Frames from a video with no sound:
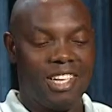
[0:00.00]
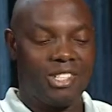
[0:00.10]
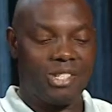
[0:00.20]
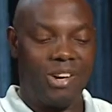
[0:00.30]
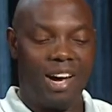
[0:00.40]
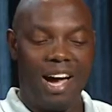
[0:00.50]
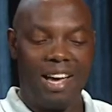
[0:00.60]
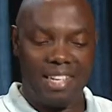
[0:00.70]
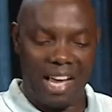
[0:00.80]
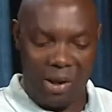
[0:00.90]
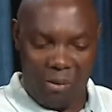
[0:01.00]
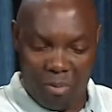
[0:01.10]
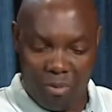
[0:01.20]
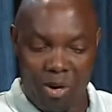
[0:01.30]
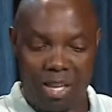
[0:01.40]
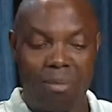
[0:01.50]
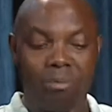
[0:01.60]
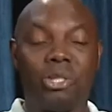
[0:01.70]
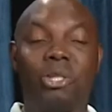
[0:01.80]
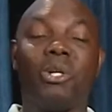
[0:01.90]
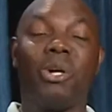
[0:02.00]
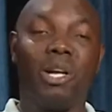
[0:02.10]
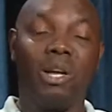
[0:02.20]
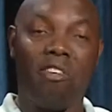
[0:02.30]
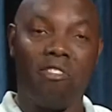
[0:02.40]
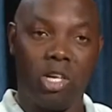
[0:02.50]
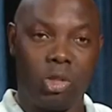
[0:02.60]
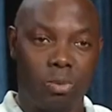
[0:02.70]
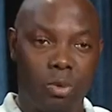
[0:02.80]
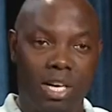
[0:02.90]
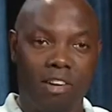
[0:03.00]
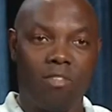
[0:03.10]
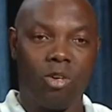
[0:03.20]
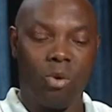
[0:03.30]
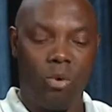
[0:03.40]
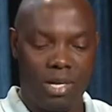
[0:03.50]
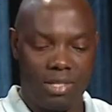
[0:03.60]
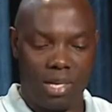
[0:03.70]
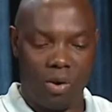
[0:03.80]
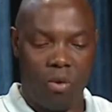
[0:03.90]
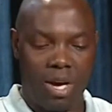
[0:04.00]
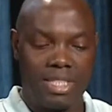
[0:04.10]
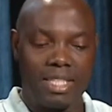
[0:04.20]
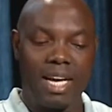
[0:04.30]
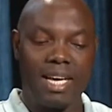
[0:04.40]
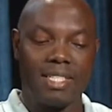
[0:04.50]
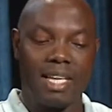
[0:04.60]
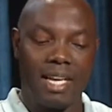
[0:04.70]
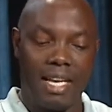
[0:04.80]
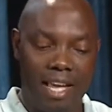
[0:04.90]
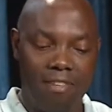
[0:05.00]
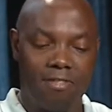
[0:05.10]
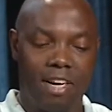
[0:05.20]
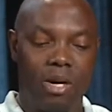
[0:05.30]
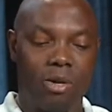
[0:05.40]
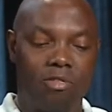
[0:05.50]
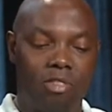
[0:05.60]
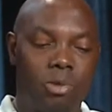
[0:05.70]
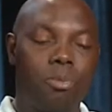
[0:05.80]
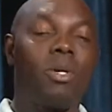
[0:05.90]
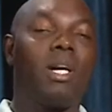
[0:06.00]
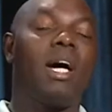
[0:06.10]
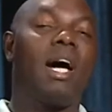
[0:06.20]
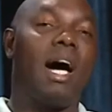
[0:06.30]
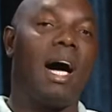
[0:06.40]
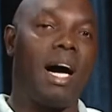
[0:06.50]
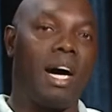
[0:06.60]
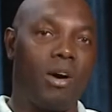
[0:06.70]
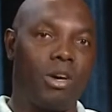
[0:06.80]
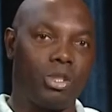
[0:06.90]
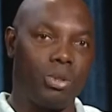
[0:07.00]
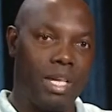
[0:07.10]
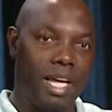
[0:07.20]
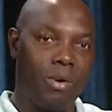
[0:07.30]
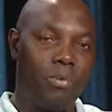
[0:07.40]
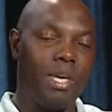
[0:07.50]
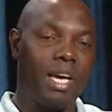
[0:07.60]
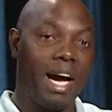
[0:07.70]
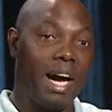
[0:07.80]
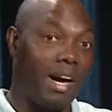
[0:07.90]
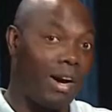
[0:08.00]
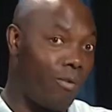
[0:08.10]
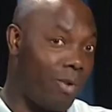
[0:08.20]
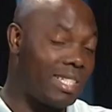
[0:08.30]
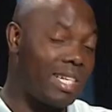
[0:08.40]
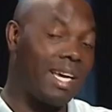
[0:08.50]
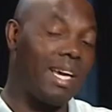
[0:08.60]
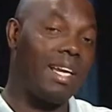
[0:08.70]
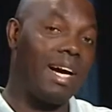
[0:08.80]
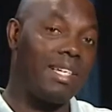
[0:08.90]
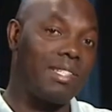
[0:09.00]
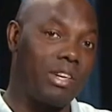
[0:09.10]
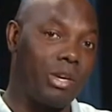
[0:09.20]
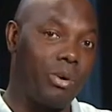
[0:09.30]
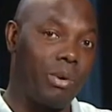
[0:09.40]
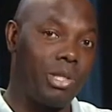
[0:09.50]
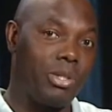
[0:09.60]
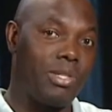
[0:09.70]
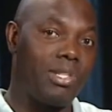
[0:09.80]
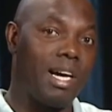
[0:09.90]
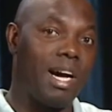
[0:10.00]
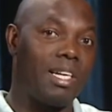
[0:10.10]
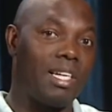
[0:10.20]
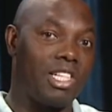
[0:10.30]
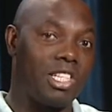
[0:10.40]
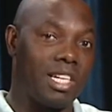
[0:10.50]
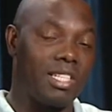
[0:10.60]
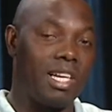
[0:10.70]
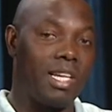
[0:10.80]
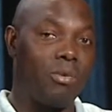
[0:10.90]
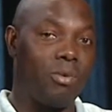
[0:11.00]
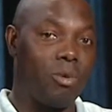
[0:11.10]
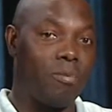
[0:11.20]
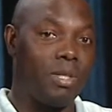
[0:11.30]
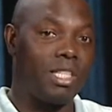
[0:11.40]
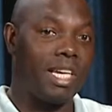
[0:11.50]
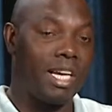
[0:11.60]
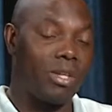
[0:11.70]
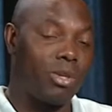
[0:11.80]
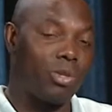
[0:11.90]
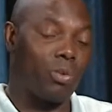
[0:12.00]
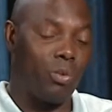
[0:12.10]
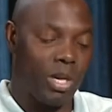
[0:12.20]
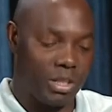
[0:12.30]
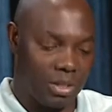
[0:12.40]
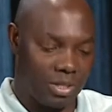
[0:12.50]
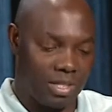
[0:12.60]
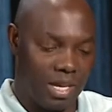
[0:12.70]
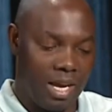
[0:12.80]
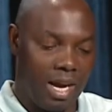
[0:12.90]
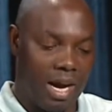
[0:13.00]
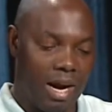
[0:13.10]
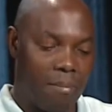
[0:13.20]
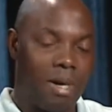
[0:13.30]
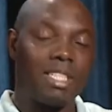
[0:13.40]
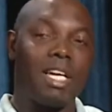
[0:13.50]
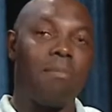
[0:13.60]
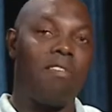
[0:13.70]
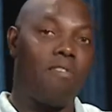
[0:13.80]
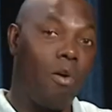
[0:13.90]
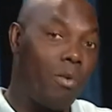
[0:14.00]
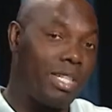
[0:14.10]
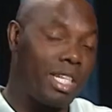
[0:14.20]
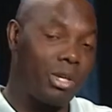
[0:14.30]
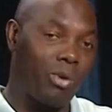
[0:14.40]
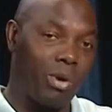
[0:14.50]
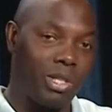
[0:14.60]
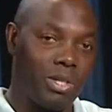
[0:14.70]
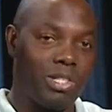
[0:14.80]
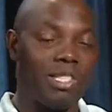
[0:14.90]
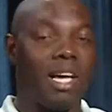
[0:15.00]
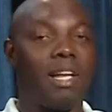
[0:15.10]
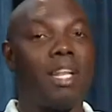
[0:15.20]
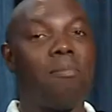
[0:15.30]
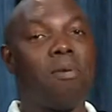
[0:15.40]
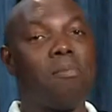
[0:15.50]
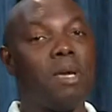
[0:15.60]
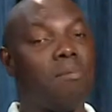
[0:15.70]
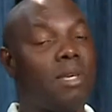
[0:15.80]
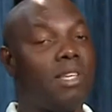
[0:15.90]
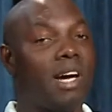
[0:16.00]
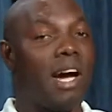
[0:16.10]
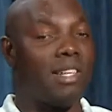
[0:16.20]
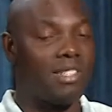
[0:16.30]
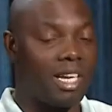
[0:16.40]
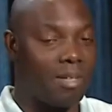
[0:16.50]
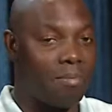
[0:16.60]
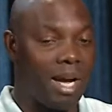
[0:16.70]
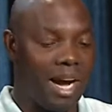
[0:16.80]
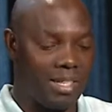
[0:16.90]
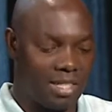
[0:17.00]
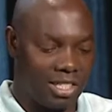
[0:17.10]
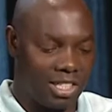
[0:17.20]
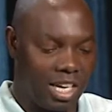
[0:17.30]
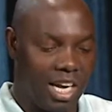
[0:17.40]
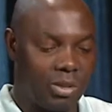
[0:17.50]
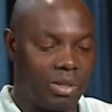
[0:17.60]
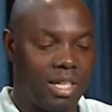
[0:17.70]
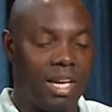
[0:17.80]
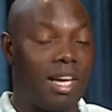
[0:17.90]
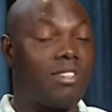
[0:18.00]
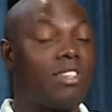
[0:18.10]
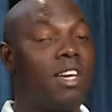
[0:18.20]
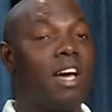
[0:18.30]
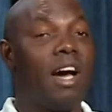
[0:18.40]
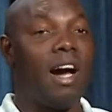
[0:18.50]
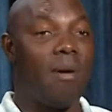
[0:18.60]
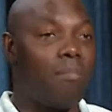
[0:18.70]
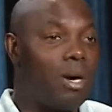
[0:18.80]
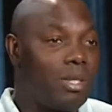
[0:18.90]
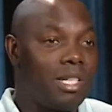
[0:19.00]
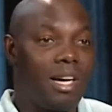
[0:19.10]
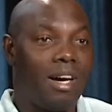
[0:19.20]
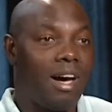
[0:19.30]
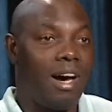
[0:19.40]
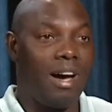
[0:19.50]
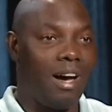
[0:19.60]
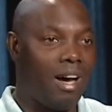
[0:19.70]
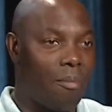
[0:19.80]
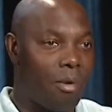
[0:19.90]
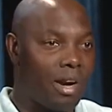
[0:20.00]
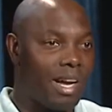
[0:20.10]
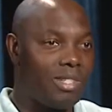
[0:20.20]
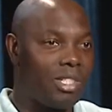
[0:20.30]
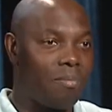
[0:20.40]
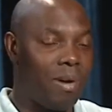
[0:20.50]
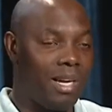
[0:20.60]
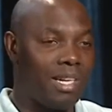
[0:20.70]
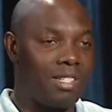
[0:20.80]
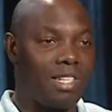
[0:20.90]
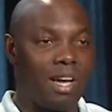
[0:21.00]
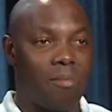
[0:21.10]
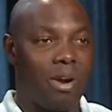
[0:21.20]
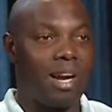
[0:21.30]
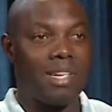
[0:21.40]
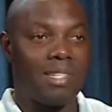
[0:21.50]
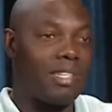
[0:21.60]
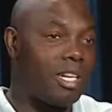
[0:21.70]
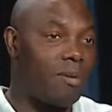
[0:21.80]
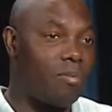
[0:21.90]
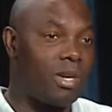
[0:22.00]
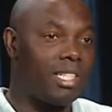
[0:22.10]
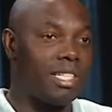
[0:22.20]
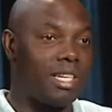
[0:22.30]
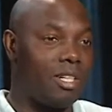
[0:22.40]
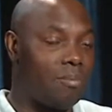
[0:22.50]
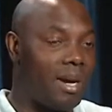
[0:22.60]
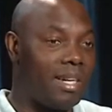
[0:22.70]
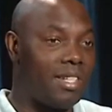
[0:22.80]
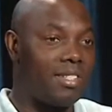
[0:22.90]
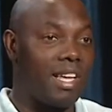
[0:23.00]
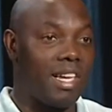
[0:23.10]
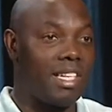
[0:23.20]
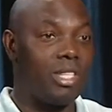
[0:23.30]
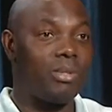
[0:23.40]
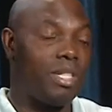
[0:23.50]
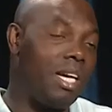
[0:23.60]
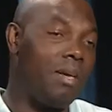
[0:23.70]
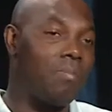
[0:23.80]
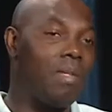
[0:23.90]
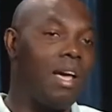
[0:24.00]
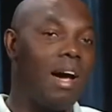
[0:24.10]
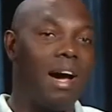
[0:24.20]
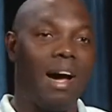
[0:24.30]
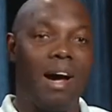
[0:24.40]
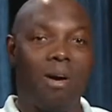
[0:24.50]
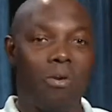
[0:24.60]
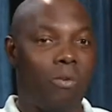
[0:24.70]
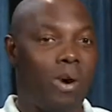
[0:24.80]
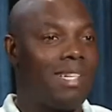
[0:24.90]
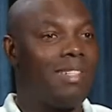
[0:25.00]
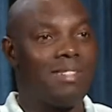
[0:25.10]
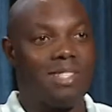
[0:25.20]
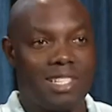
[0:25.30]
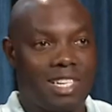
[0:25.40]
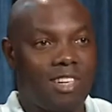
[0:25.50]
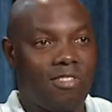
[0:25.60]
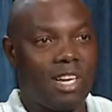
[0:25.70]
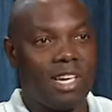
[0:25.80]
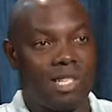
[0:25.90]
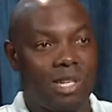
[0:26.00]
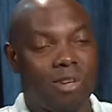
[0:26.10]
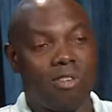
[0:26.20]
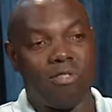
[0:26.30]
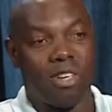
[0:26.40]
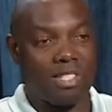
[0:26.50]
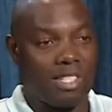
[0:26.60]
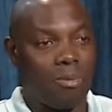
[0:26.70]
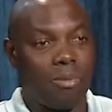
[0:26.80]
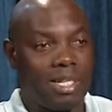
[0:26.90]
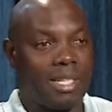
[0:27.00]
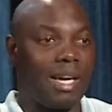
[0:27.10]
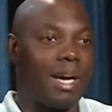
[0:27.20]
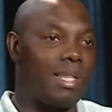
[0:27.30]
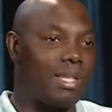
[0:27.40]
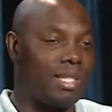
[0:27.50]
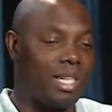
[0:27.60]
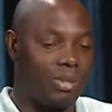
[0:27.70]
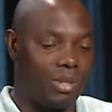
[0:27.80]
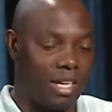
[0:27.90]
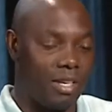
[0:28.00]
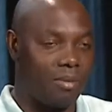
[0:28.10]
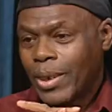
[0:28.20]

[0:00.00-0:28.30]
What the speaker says: So, and a warm welcome to you, all our Facebook followers watching us live on Facebook. Today we are once again answering your questions, and Shaka Sali will be taking those questions. But before we take your questions, let me maybe start by asking Shaka to tell us about America's independence. Americans are celebrating Independence Day today. What is the significance of celebrating this day today?